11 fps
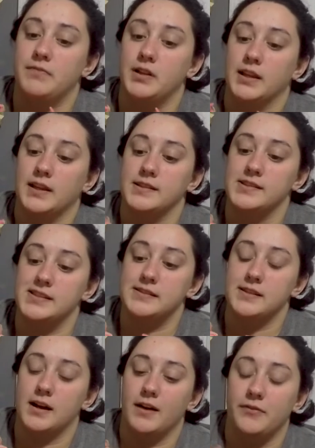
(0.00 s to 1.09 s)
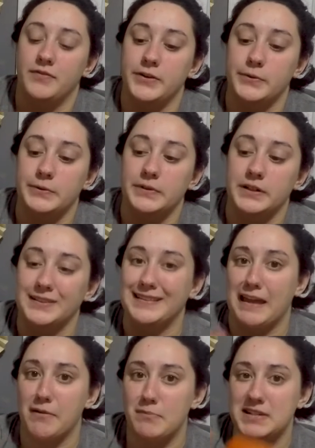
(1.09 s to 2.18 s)
like a few little
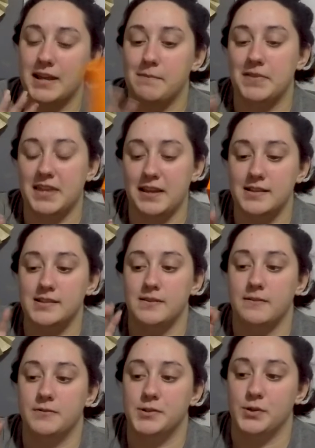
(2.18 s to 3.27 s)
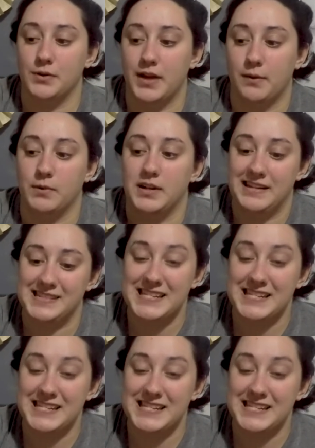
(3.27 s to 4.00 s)
lamp type things so that when it's